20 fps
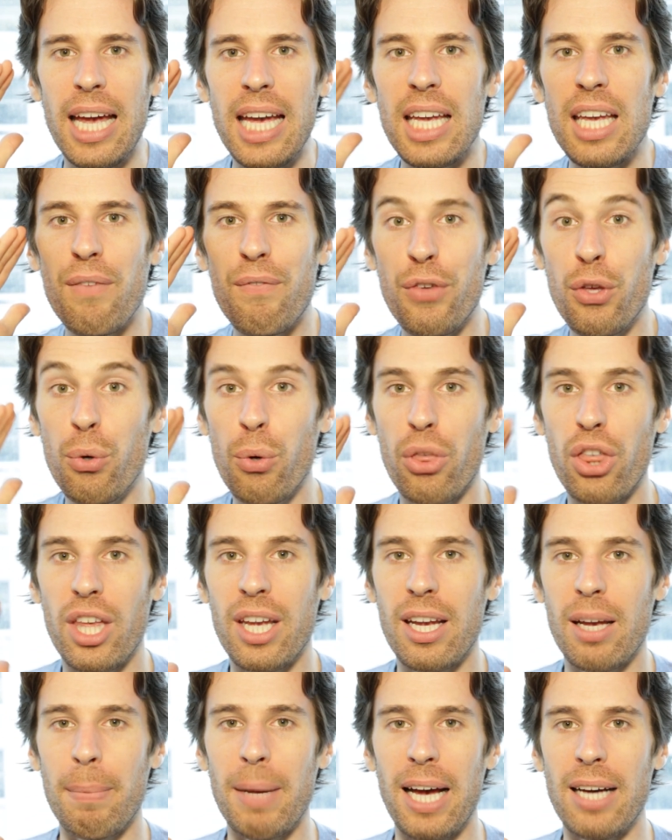if you
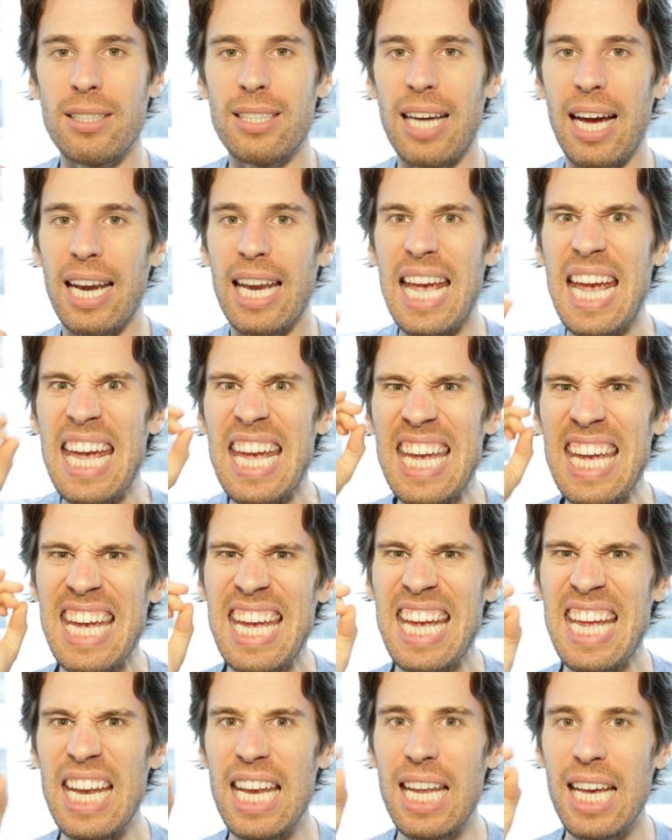think about that.
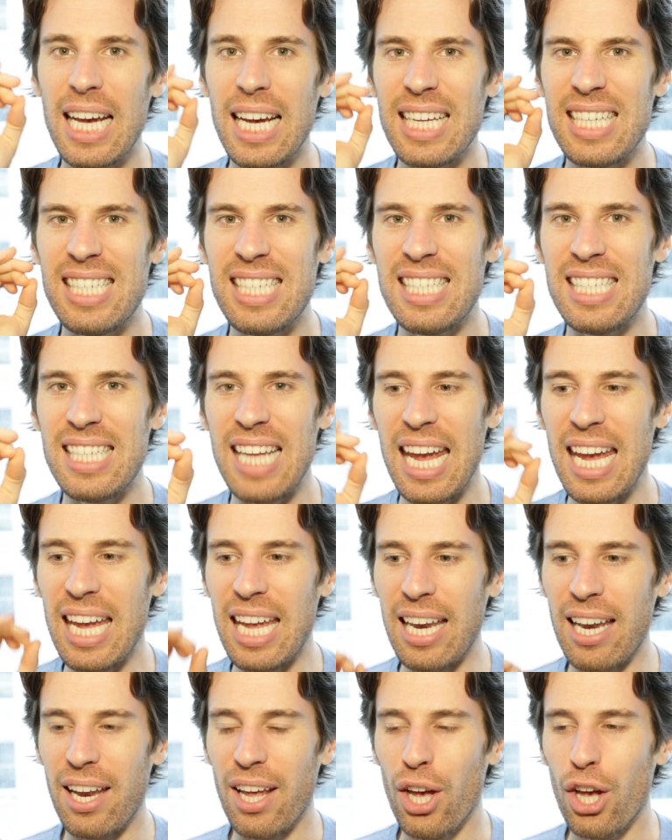
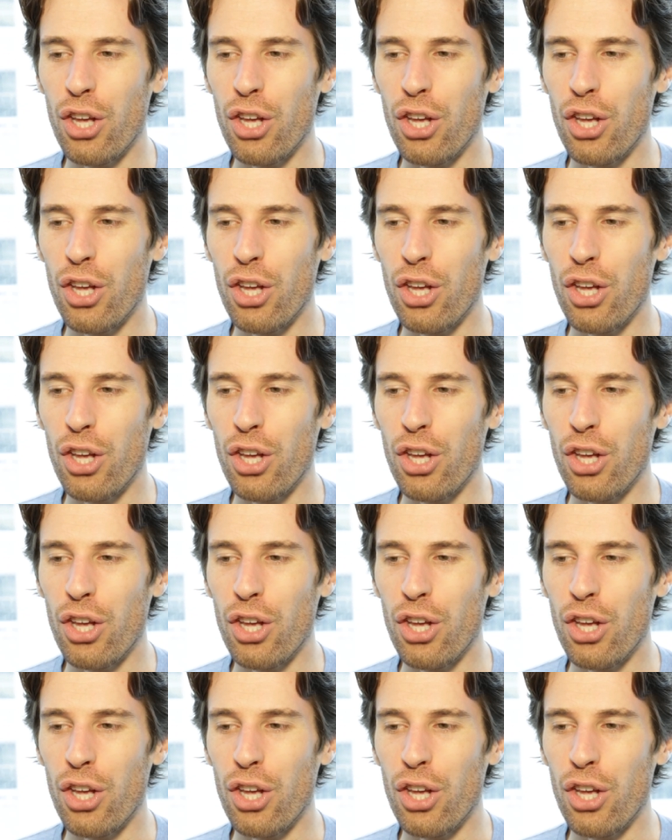Insane.